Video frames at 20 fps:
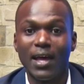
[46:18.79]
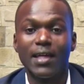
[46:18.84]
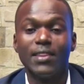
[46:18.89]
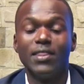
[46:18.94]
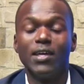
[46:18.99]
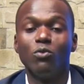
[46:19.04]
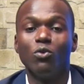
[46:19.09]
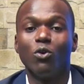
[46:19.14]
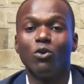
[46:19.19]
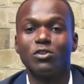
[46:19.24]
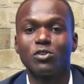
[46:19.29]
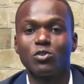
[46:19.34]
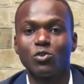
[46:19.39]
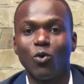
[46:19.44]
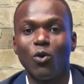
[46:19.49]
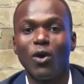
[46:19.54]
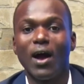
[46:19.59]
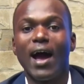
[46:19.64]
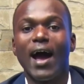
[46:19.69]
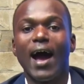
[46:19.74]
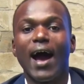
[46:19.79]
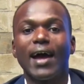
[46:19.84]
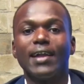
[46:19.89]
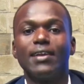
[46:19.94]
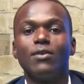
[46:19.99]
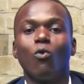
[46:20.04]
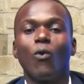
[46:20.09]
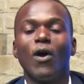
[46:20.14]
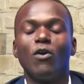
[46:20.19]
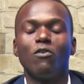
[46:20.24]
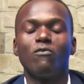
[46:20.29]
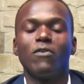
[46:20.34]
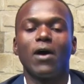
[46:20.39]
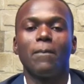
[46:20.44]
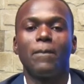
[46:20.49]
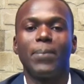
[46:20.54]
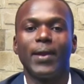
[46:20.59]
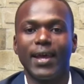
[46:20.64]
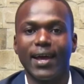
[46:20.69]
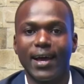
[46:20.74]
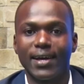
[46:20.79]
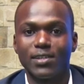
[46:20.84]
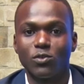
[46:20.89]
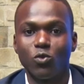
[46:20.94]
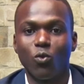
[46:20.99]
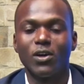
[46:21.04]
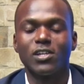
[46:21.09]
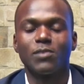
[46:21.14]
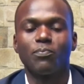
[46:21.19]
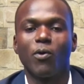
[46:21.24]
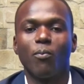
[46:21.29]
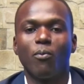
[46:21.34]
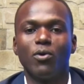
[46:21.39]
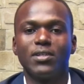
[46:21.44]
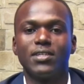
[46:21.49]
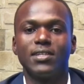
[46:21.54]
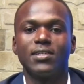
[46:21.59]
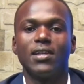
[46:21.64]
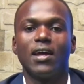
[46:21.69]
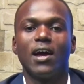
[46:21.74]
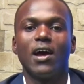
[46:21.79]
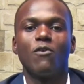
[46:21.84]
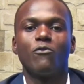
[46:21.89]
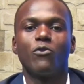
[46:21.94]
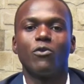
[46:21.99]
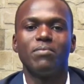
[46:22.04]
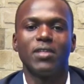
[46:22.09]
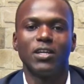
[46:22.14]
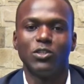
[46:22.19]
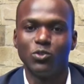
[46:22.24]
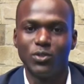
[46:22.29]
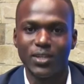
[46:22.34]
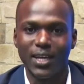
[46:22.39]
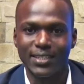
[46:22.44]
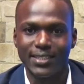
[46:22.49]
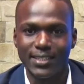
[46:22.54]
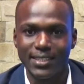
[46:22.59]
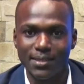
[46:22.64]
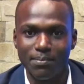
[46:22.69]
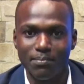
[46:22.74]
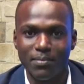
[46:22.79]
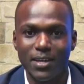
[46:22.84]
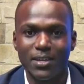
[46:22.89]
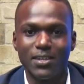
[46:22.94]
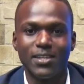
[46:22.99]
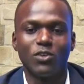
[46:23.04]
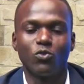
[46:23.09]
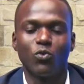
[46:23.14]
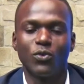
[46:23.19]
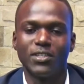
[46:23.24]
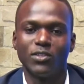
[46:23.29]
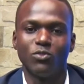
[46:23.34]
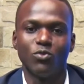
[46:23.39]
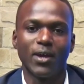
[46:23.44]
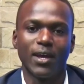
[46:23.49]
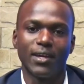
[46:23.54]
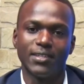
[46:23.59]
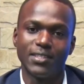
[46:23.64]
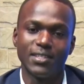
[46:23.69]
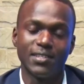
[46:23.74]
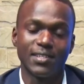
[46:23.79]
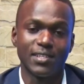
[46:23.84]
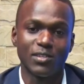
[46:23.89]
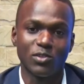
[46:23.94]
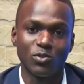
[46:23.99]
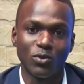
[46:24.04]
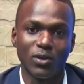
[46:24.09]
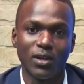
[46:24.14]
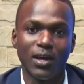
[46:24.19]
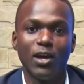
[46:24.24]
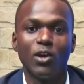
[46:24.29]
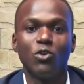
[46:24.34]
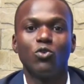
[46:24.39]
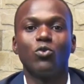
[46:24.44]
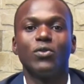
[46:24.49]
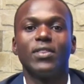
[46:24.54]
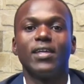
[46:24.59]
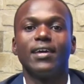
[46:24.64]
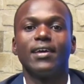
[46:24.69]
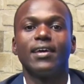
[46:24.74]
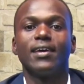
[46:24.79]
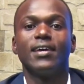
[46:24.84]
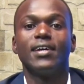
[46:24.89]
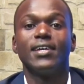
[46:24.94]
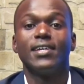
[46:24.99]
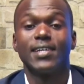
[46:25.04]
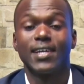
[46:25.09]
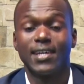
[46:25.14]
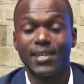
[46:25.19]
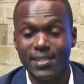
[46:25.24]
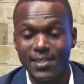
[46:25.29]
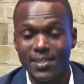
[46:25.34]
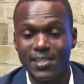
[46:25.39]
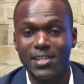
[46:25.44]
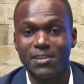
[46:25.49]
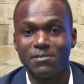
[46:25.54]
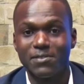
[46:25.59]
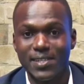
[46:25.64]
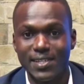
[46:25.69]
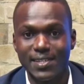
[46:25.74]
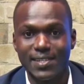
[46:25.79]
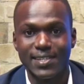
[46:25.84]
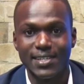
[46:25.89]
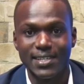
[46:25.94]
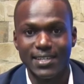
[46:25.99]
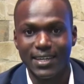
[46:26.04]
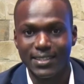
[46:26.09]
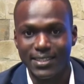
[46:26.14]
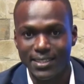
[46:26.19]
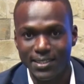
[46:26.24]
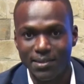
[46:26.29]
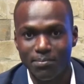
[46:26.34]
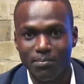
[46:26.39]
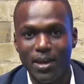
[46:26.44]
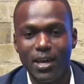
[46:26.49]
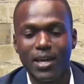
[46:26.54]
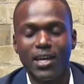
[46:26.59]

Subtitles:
Then we also had one of our players who was promoted from the junior team in the 2019 season to the KCCFC senior team.